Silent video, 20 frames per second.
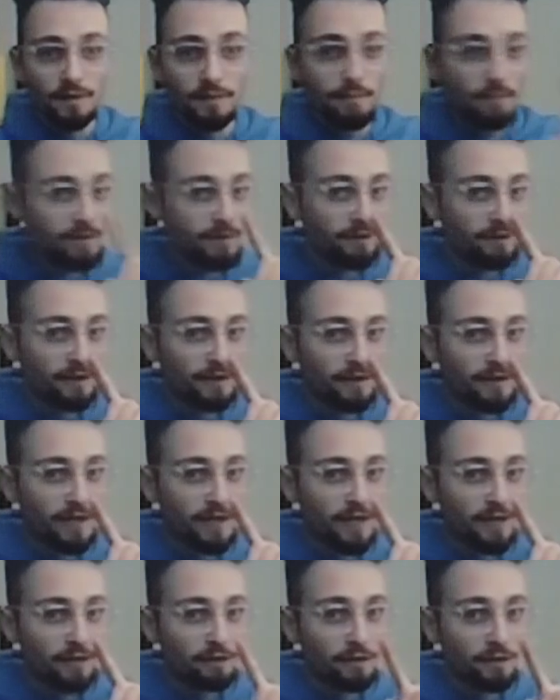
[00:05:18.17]
be very
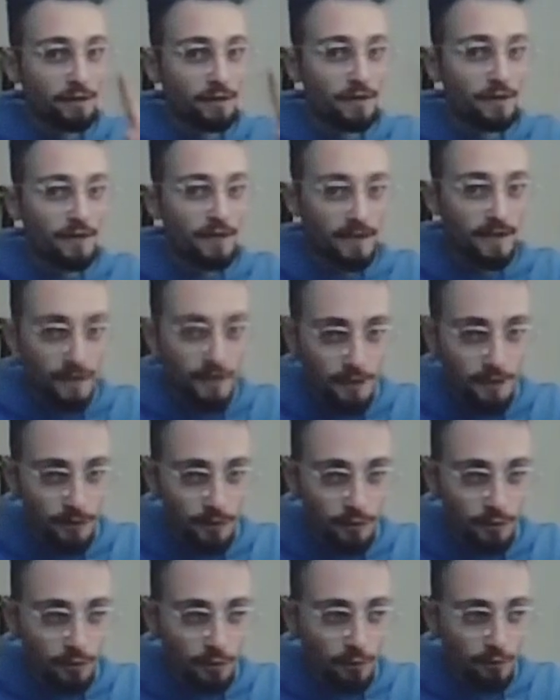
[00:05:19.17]
careful.
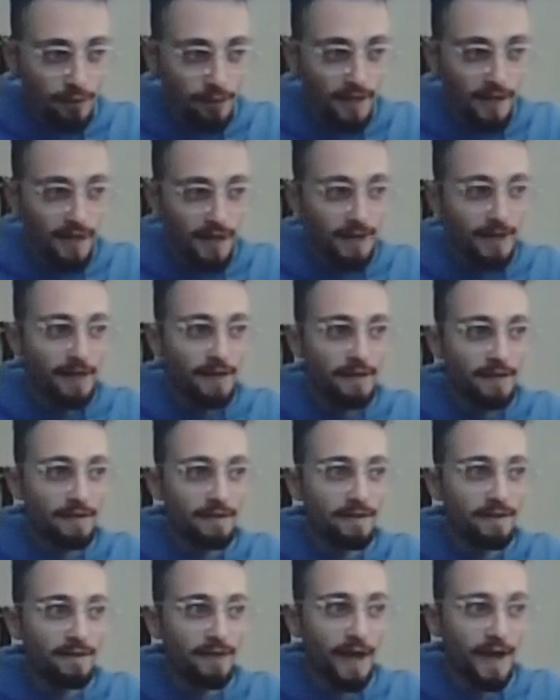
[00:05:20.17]
Here you play
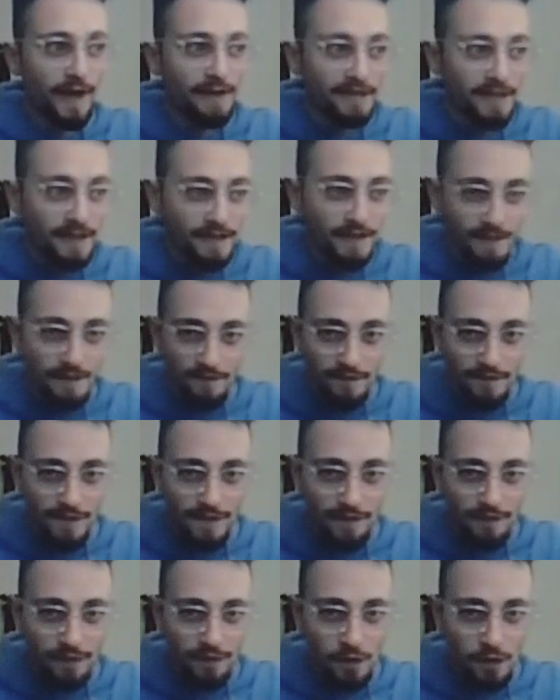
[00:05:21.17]
knight takes
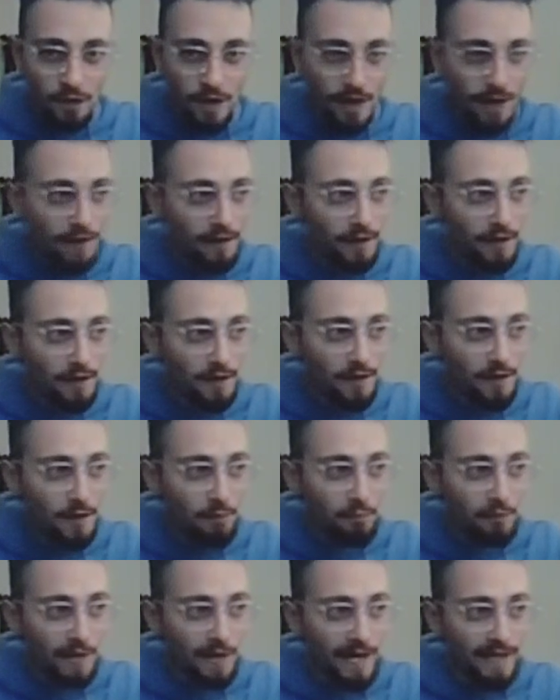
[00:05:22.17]
f7 check, the
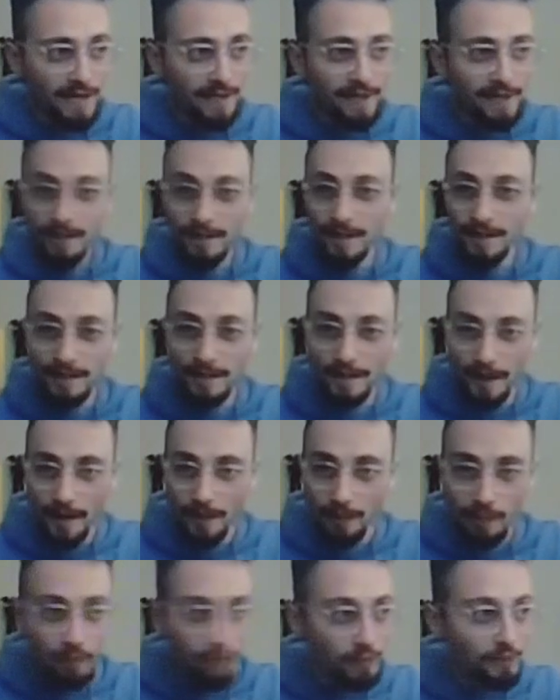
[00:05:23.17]
black king
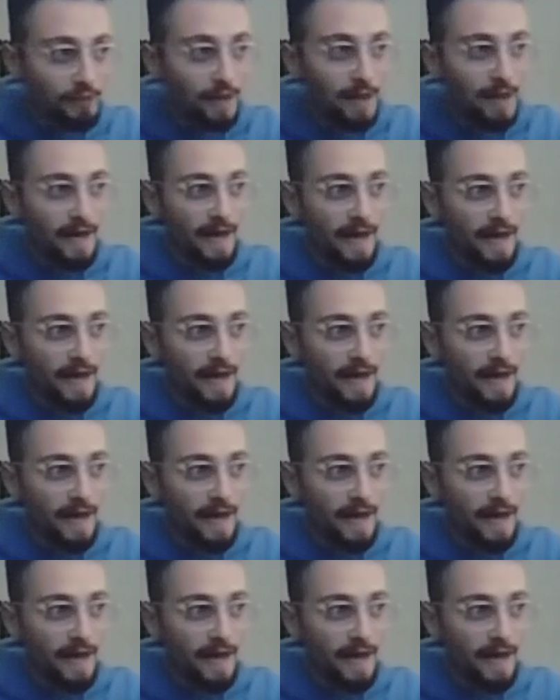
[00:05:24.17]
cannot move,